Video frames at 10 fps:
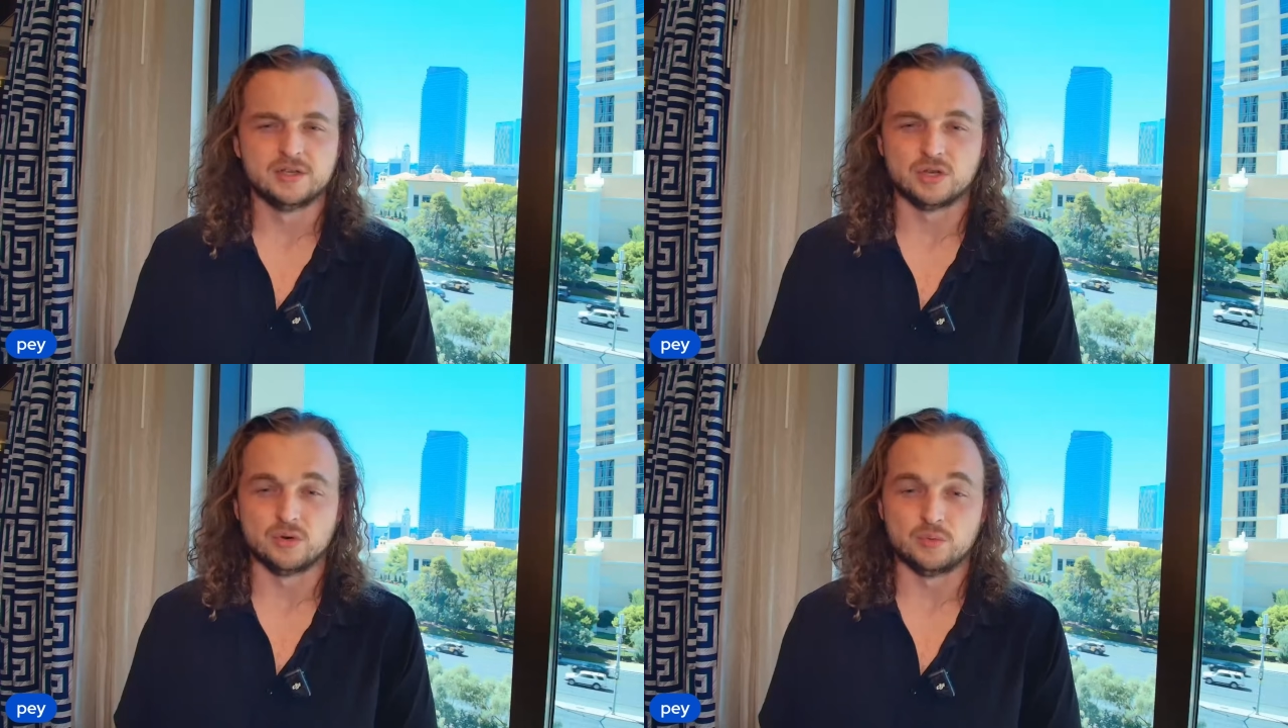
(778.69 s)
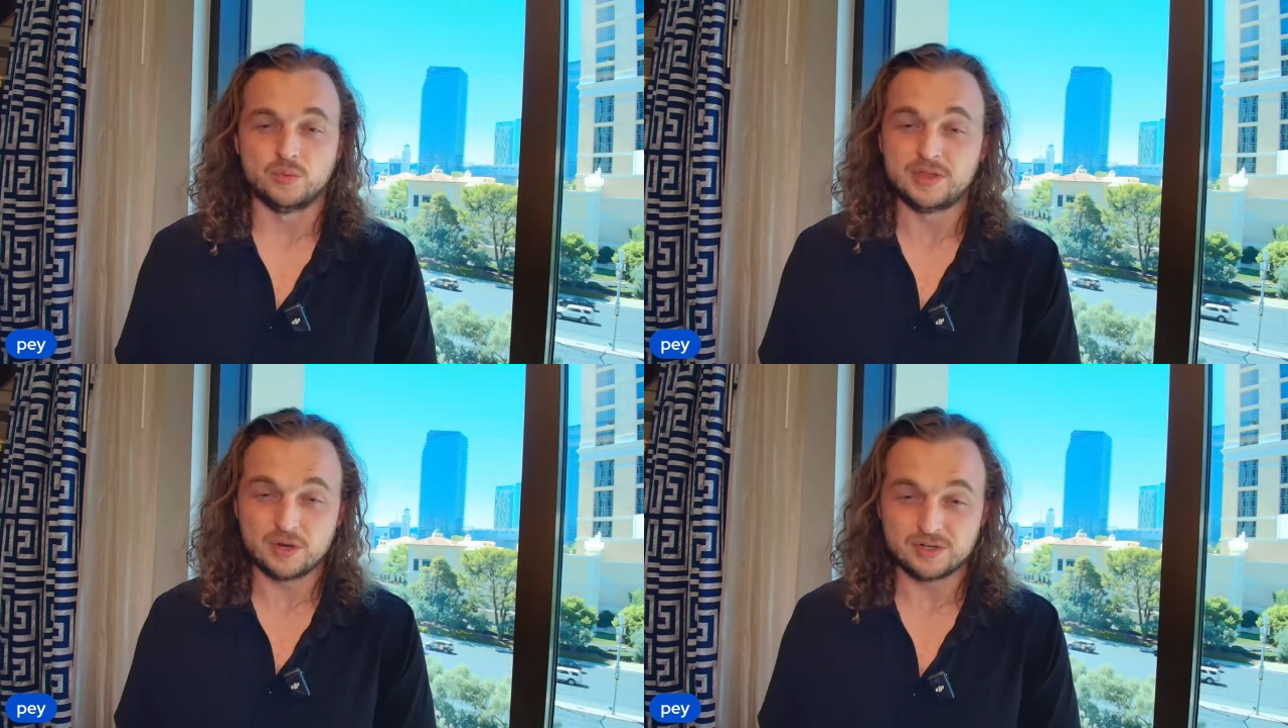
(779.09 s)
So
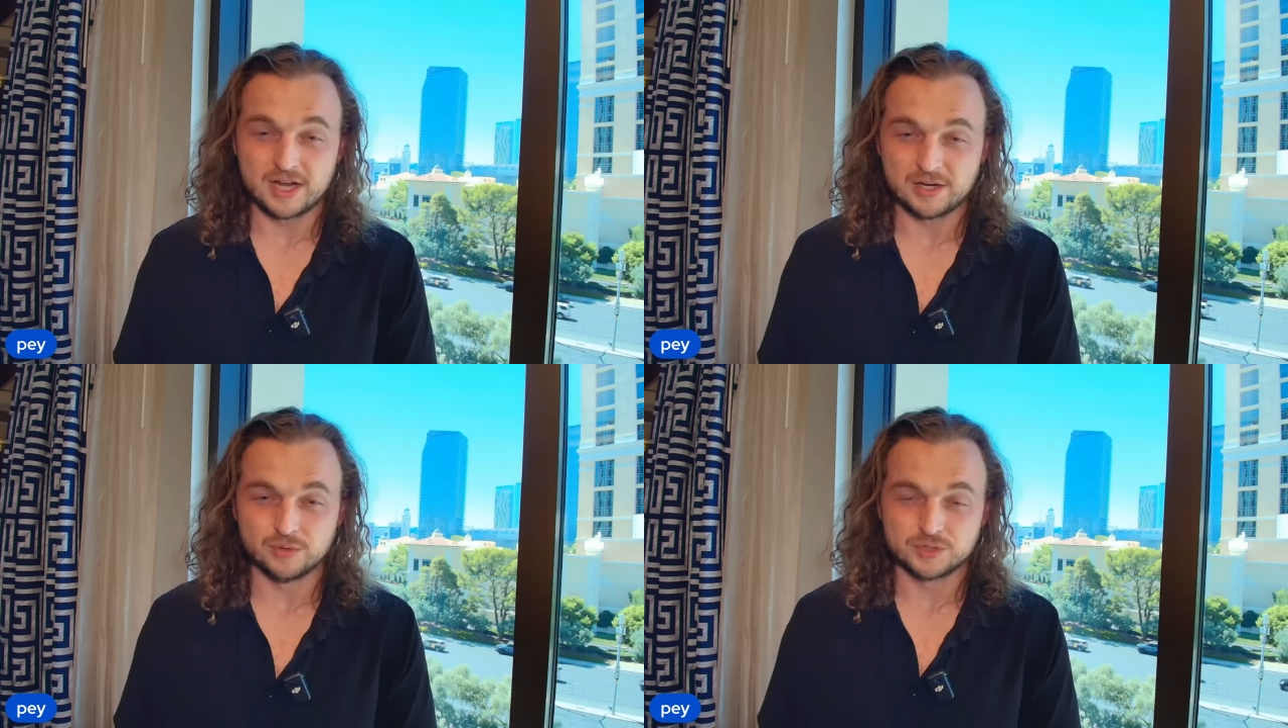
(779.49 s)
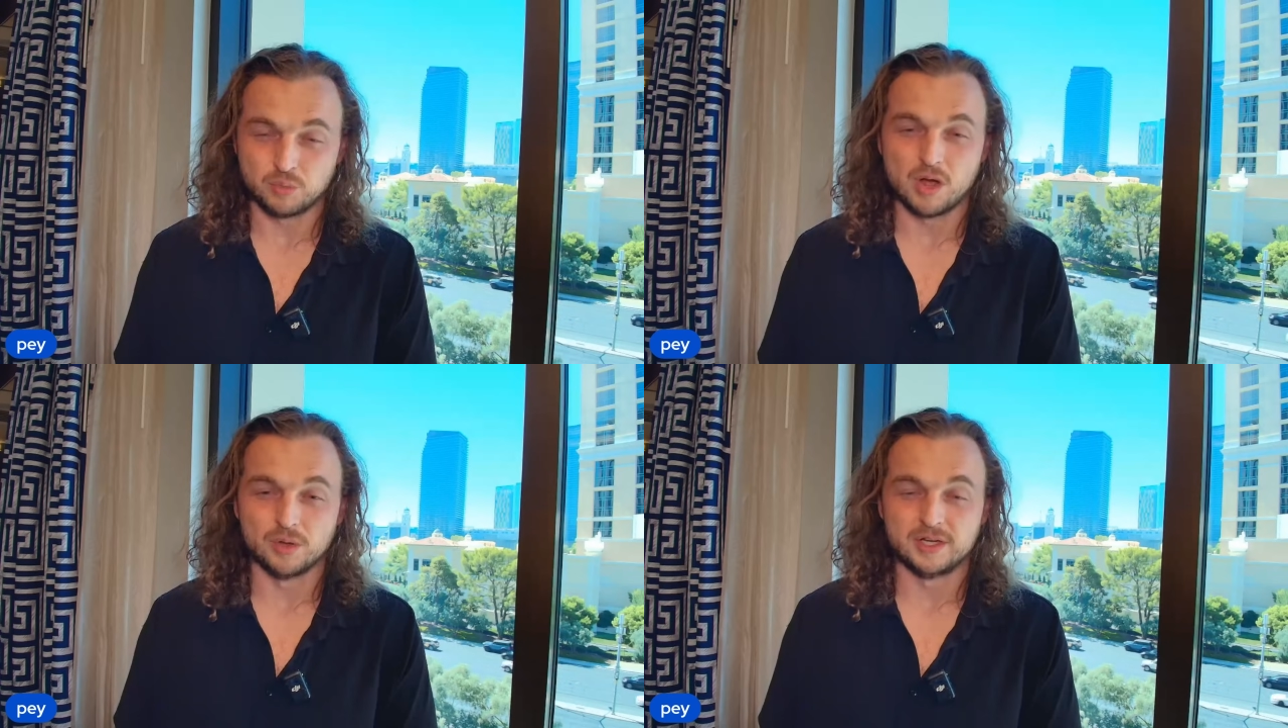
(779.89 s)
with your Daedalus
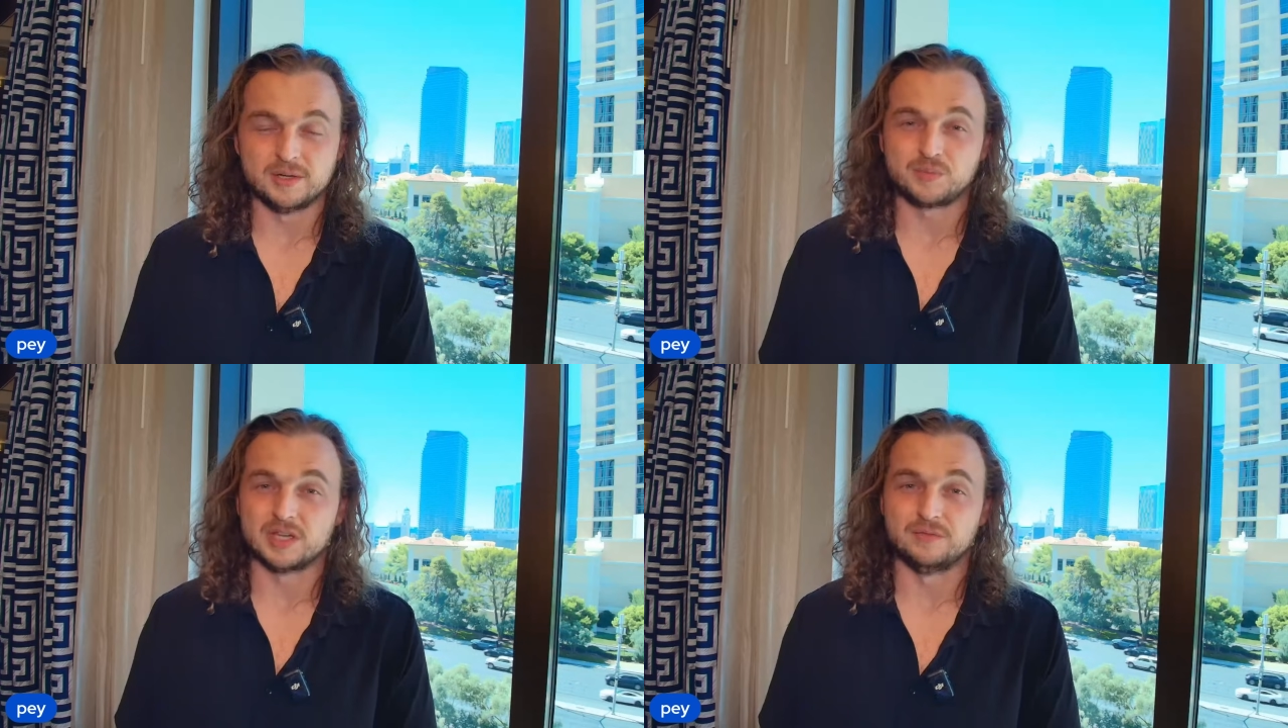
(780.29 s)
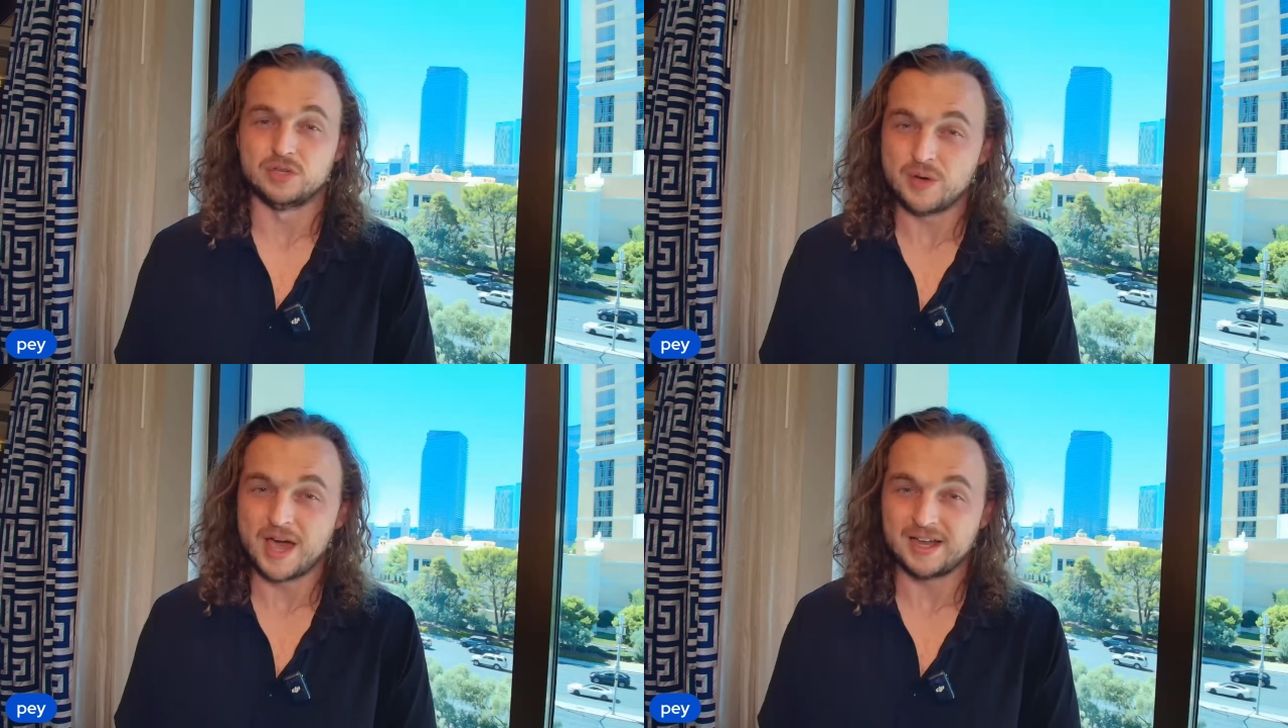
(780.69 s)
wallet, if
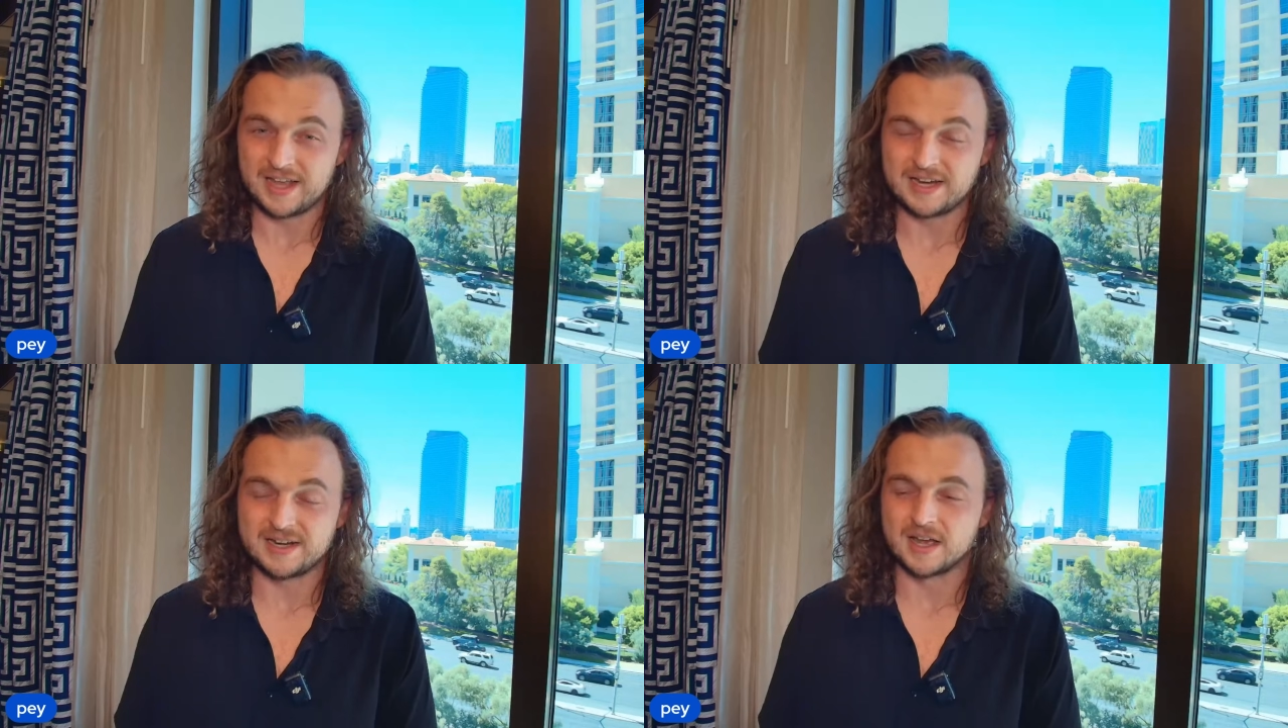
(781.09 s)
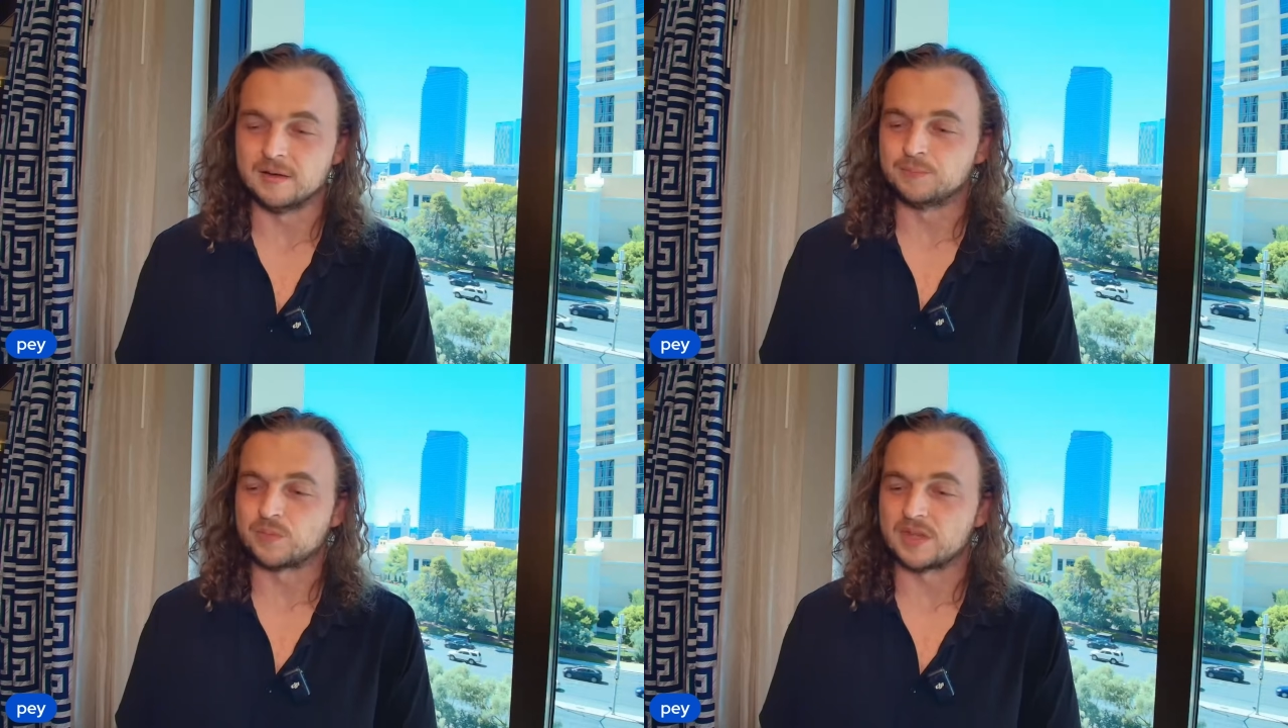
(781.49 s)
you had ADA